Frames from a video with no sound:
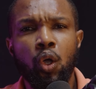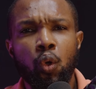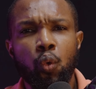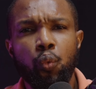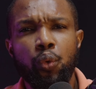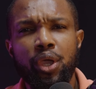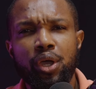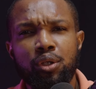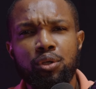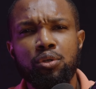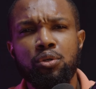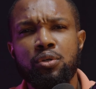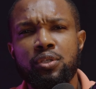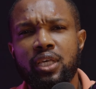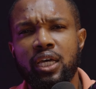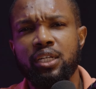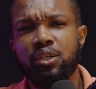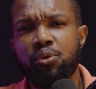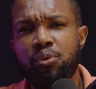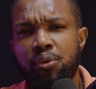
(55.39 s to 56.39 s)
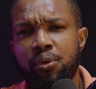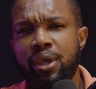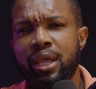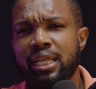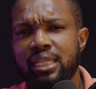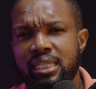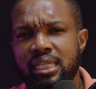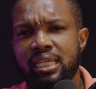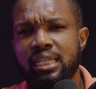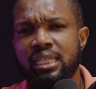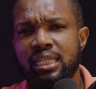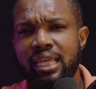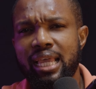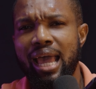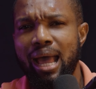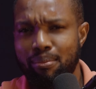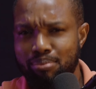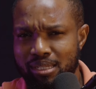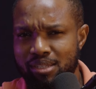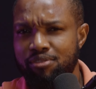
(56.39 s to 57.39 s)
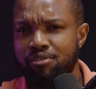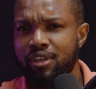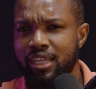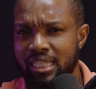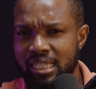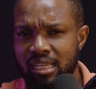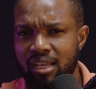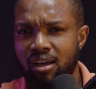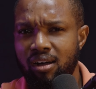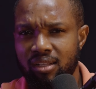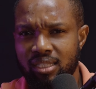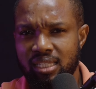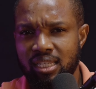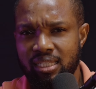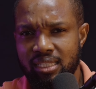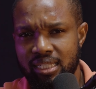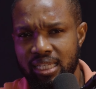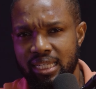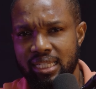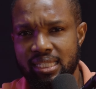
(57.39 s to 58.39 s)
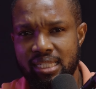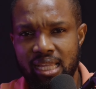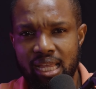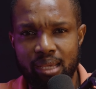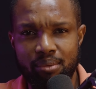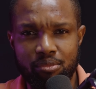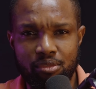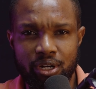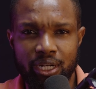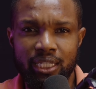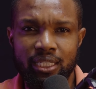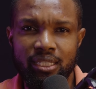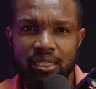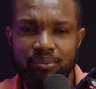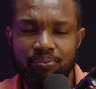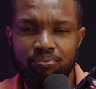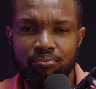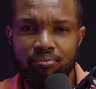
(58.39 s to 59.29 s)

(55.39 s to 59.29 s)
We all know that creating captivating content takes time, right?